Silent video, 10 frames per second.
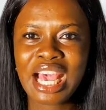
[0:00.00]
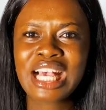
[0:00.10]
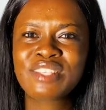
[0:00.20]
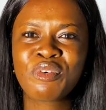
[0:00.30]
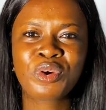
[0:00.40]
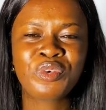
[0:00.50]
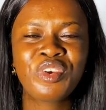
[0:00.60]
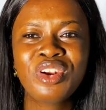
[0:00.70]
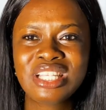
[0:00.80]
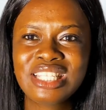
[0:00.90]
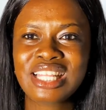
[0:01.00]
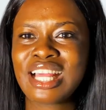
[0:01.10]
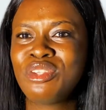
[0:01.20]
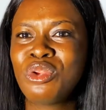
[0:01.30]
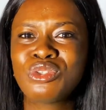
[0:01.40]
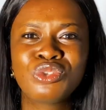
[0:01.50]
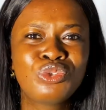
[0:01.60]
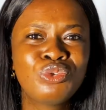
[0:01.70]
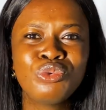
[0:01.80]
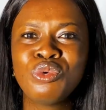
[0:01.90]
Ask for fragrances that are not
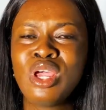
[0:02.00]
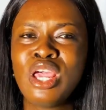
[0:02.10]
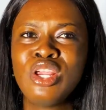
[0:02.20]
too